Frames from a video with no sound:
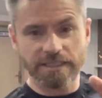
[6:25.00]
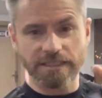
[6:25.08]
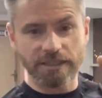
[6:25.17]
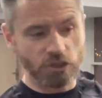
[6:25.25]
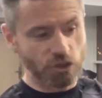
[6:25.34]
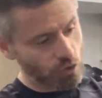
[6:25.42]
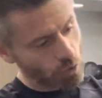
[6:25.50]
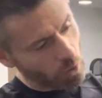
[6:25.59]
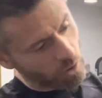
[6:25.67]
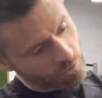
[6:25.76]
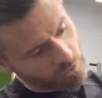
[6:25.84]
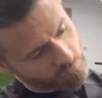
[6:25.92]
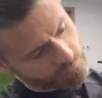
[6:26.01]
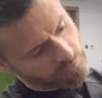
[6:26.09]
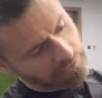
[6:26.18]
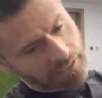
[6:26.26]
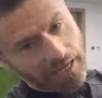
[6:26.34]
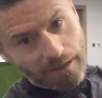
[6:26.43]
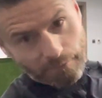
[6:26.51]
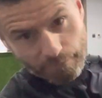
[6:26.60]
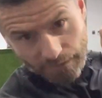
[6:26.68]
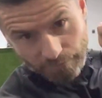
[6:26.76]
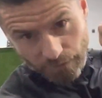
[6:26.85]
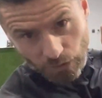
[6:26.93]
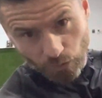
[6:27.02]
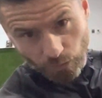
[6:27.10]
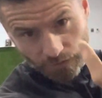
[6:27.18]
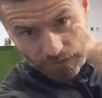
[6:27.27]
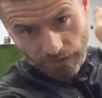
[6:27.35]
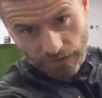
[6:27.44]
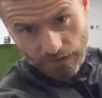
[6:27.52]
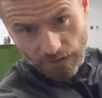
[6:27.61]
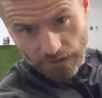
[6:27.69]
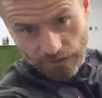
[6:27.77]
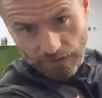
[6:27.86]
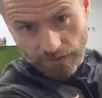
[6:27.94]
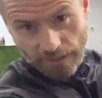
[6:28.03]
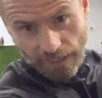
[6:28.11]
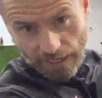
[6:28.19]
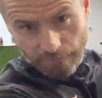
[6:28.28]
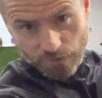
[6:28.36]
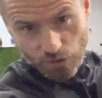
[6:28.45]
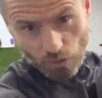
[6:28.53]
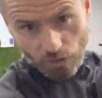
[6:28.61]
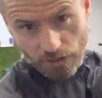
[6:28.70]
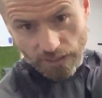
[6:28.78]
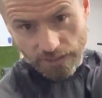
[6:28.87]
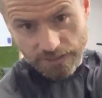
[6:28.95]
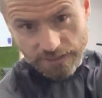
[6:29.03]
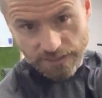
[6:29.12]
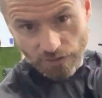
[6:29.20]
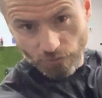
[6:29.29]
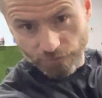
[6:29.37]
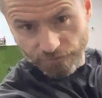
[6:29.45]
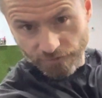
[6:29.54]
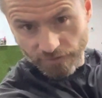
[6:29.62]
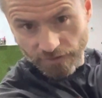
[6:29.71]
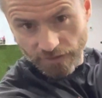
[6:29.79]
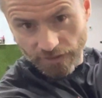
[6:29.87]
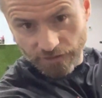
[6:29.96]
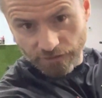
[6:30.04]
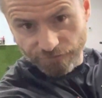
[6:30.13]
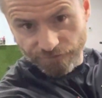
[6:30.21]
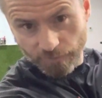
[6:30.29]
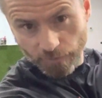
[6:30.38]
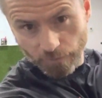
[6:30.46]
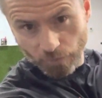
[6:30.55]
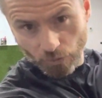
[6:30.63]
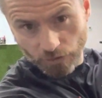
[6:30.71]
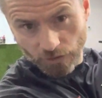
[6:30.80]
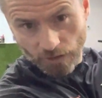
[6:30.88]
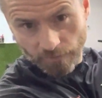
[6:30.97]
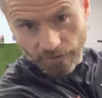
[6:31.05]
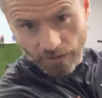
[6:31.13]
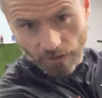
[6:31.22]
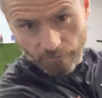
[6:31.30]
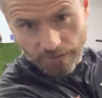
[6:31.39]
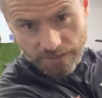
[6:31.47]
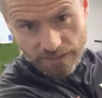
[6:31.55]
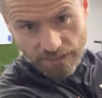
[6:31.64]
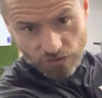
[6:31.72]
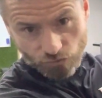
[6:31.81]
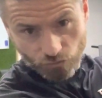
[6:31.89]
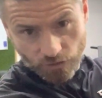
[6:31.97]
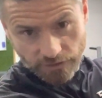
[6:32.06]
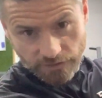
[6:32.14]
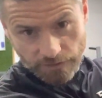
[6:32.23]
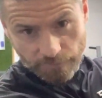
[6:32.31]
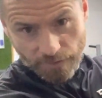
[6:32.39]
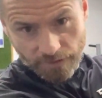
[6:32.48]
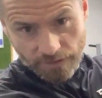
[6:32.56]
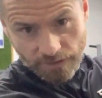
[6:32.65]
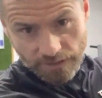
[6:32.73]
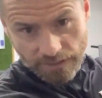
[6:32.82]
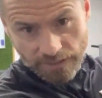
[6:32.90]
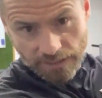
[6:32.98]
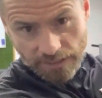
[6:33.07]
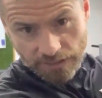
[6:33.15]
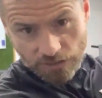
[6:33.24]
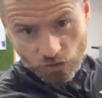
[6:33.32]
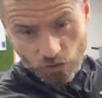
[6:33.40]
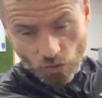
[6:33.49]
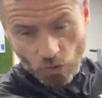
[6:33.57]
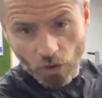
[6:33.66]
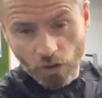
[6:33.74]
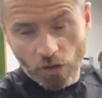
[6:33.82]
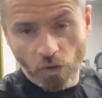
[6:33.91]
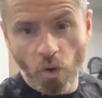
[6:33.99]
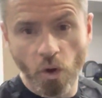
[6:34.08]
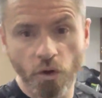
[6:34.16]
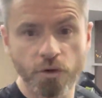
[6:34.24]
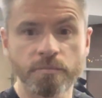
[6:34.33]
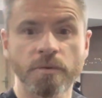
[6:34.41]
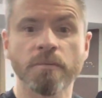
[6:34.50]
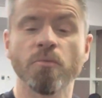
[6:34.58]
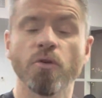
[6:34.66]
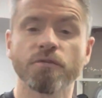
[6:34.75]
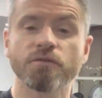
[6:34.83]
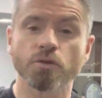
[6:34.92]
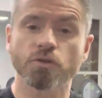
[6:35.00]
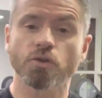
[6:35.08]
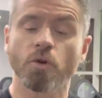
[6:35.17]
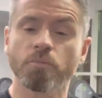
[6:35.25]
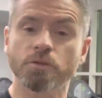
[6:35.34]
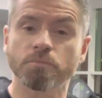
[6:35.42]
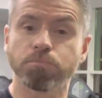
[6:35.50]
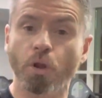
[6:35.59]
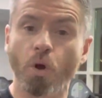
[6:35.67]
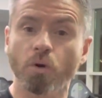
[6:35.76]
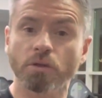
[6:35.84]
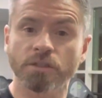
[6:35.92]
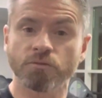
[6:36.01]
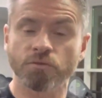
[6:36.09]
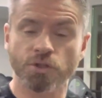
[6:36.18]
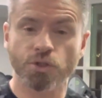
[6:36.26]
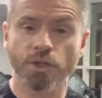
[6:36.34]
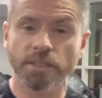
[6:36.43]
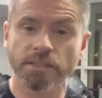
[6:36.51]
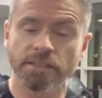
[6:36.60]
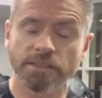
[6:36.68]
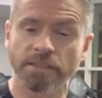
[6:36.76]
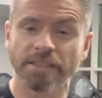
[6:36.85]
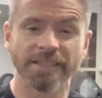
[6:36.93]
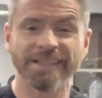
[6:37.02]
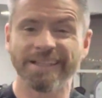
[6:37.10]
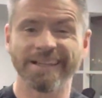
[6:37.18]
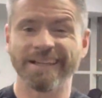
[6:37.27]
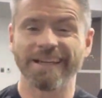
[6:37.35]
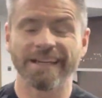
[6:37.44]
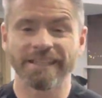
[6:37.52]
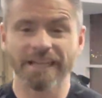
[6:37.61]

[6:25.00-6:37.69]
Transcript: there's not enough gap in between the hip socket itself and the femur bone coming up. It sits really deep in it, and there's not a lot of room to move, so it's almost blocked and restricted. And